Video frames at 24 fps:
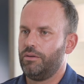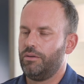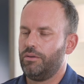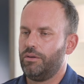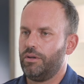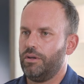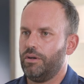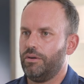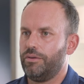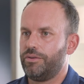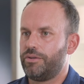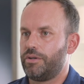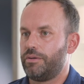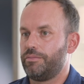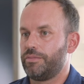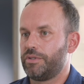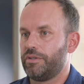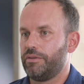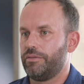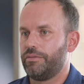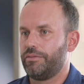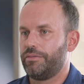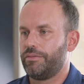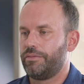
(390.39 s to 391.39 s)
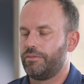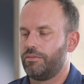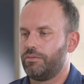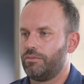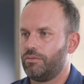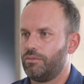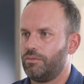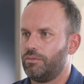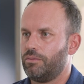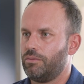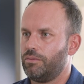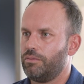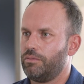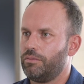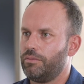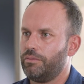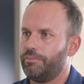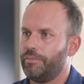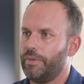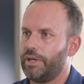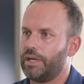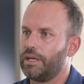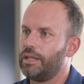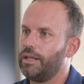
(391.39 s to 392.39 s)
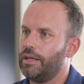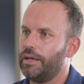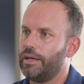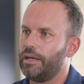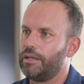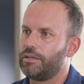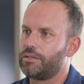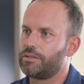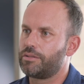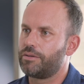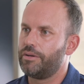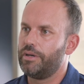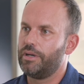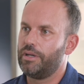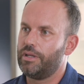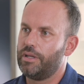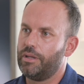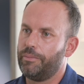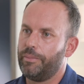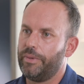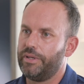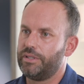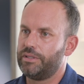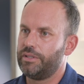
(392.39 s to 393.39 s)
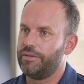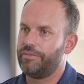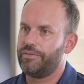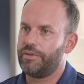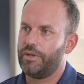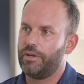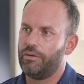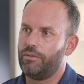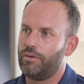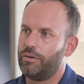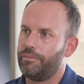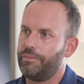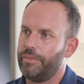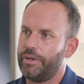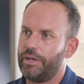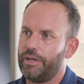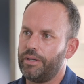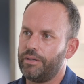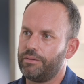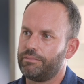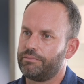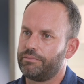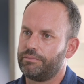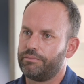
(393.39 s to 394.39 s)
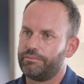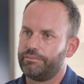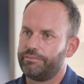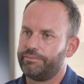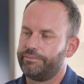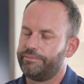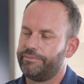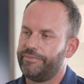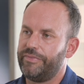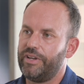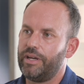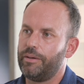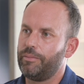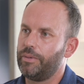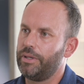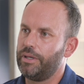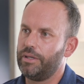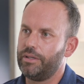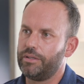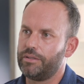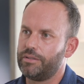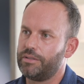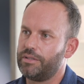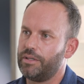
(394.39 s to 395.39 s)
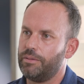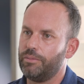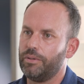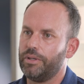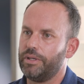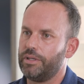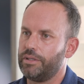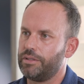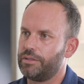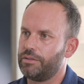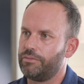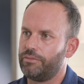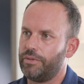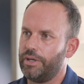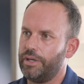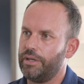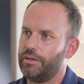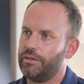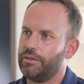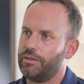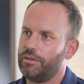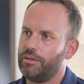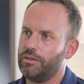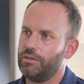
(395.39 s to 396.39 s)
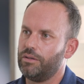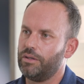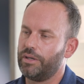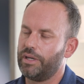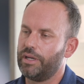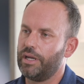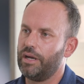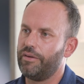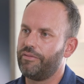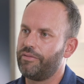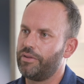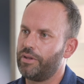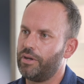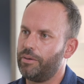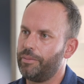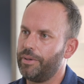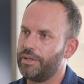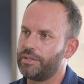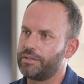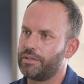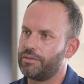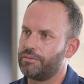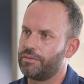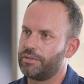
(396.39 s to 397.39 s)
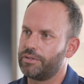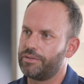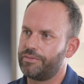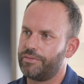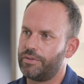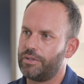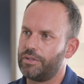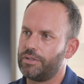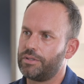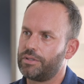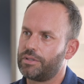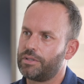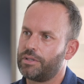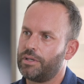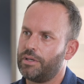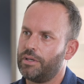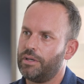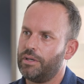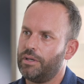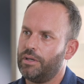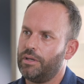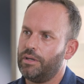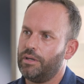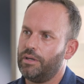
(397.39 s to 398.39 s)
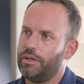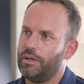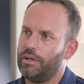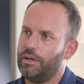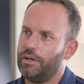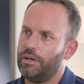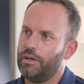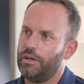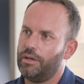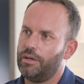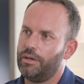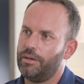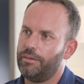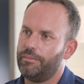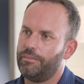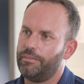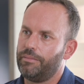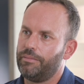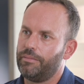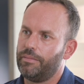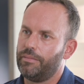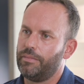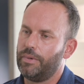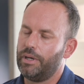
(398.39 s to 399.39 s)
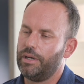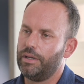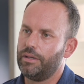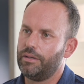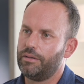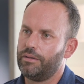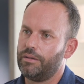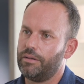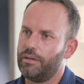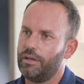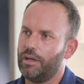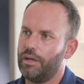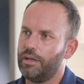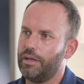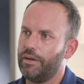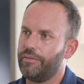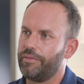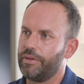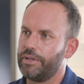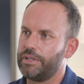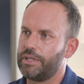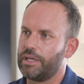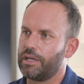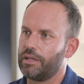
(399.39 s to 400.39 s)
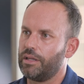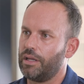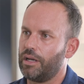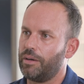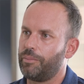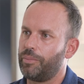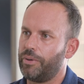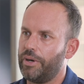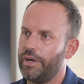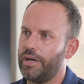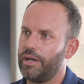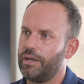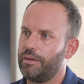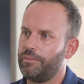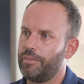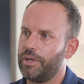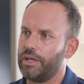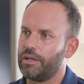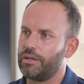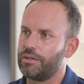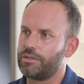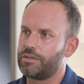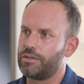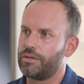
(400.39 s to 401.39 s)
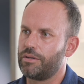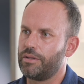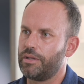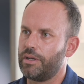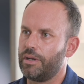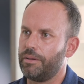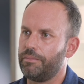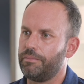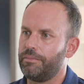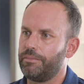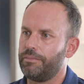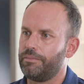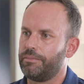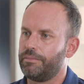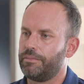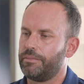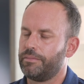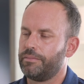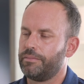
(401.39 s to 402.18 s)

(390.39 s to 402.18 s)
you know, in terms of my clients, treated them as if they were my family and siblings, right? Looking out for their best interests first. I definitely take a lot of pride in making sure that I'm